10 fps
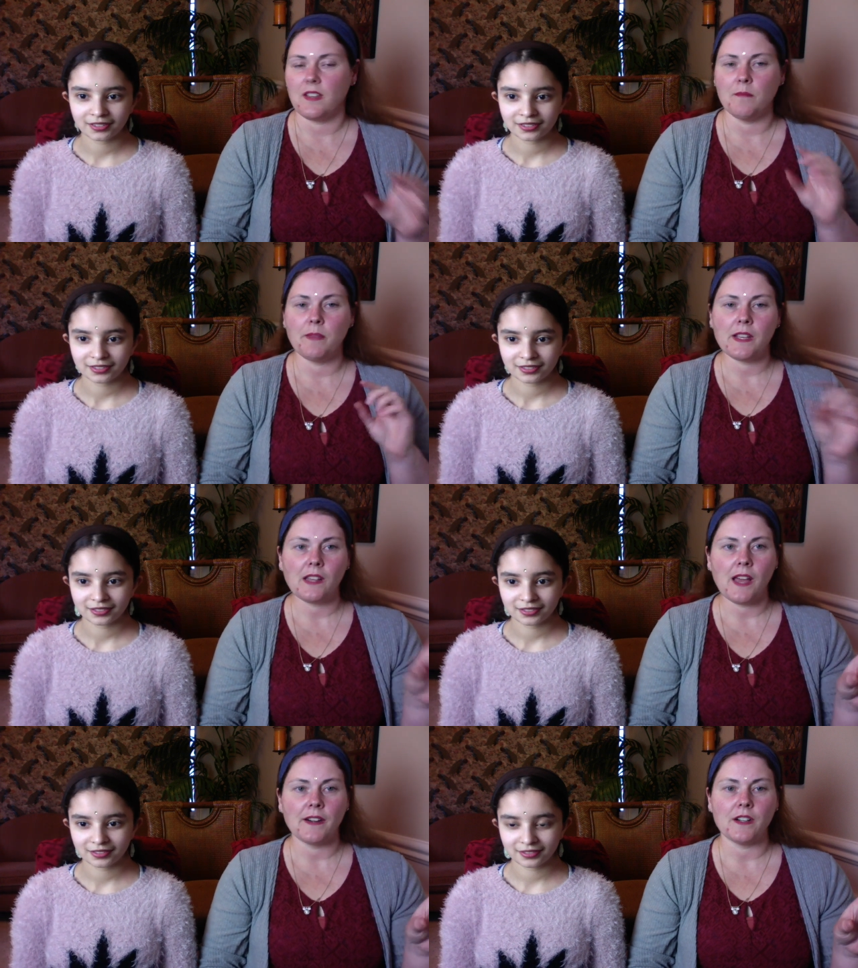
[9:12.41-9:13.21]
Speaker 1: in big
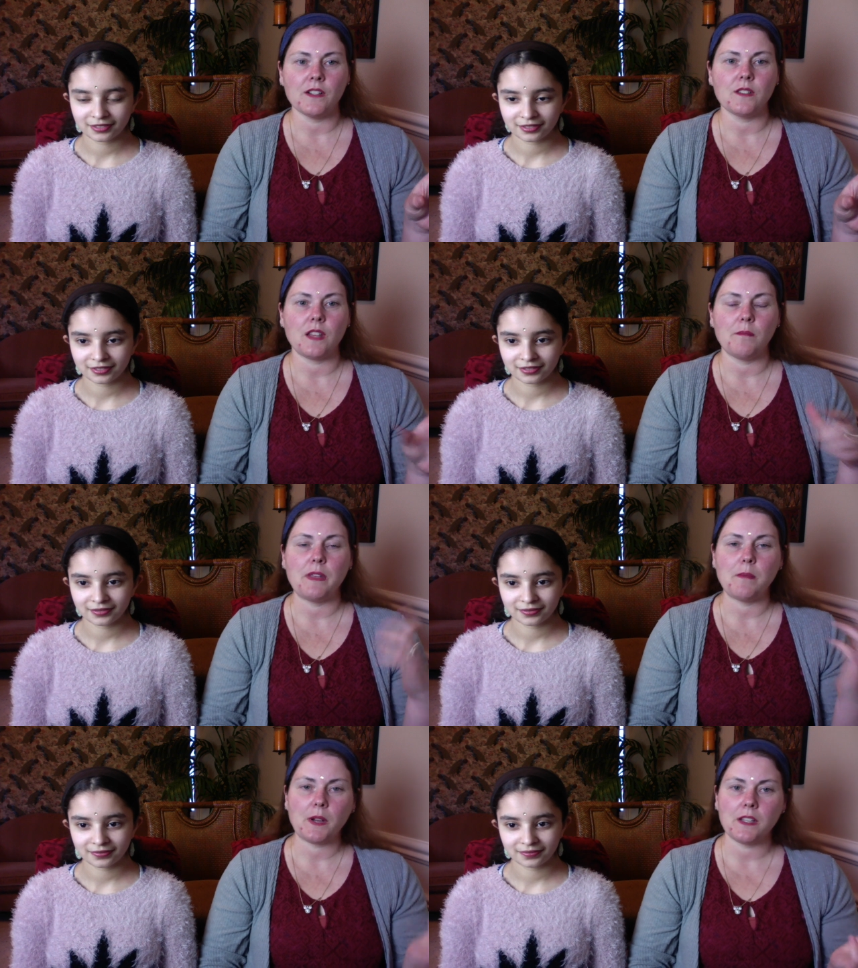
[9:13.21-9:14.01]
letters, and
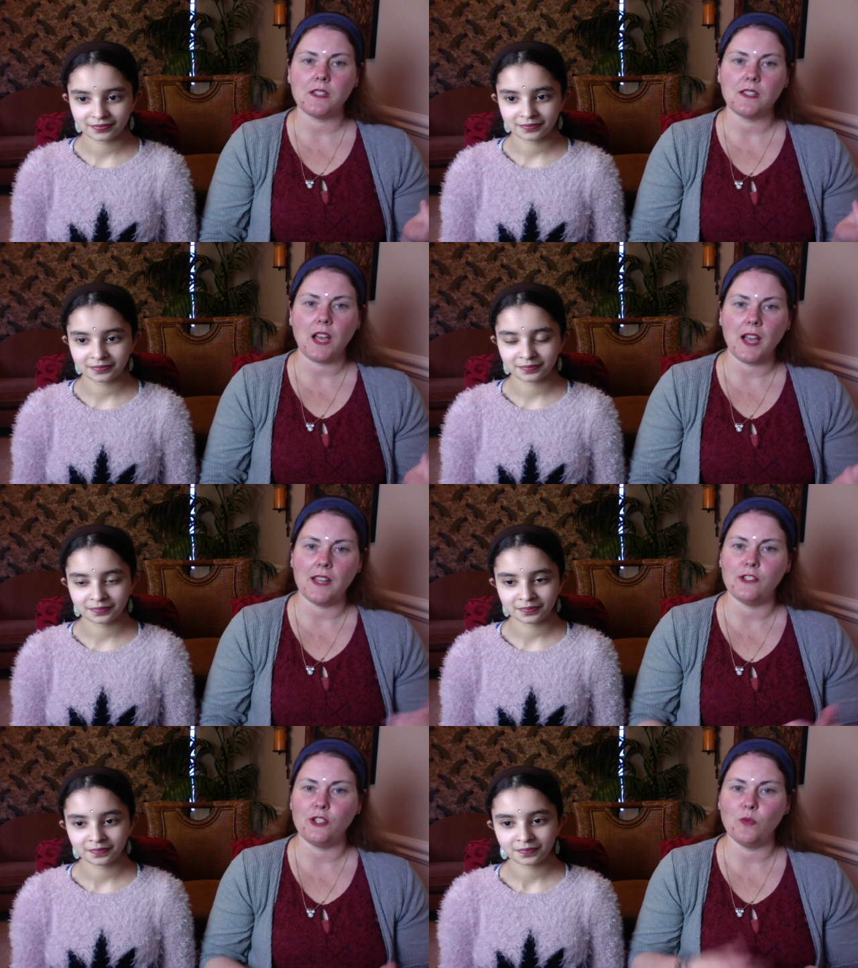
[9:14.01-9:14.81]
people can
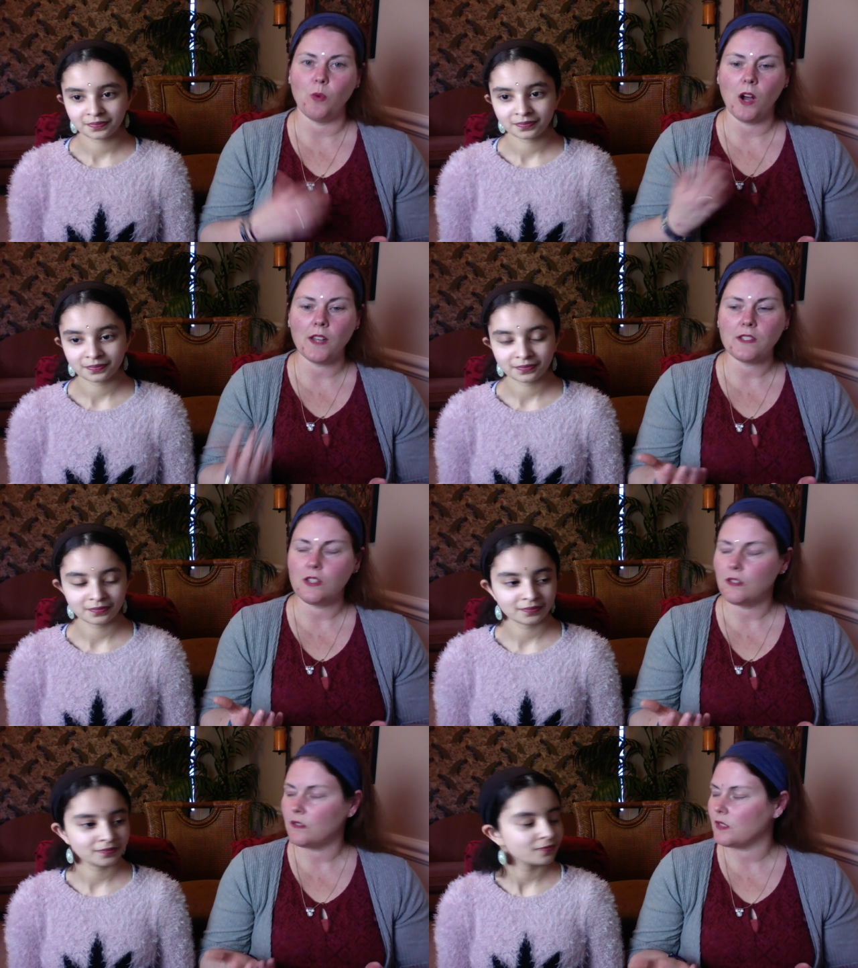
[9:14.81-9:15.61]
decide do you want
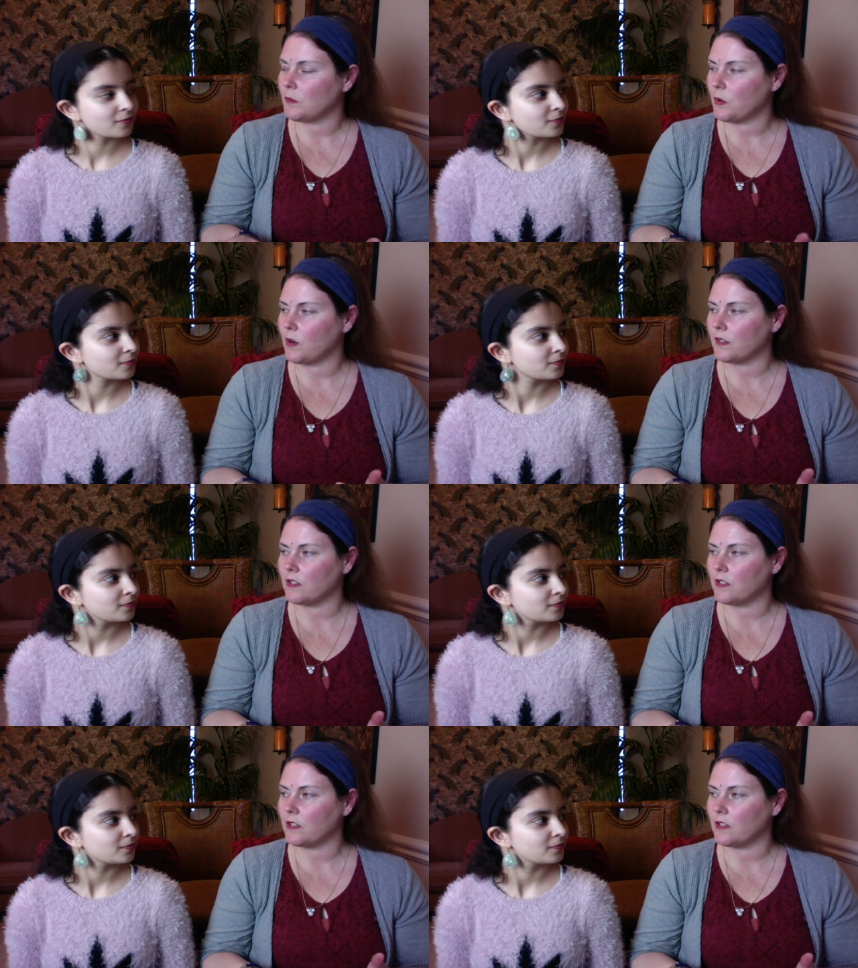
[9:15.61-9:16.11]
to support the